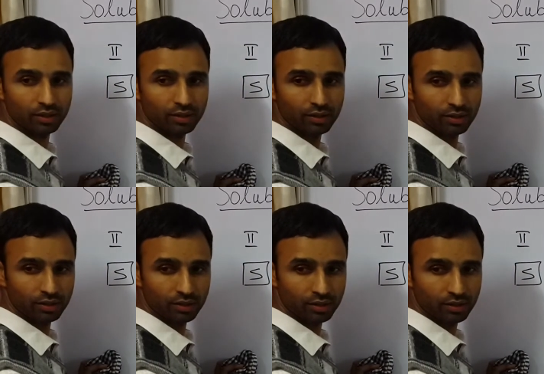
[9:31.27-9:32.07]

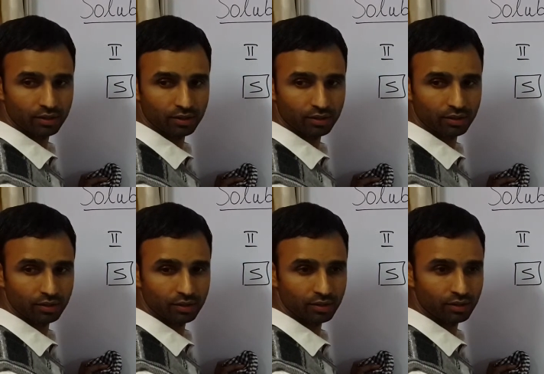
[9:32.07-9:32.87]

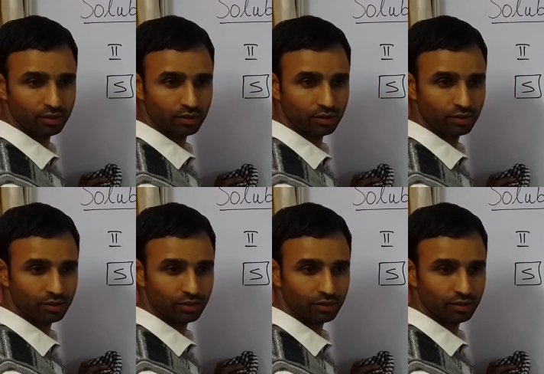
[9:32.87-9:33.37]
Nobody speaks.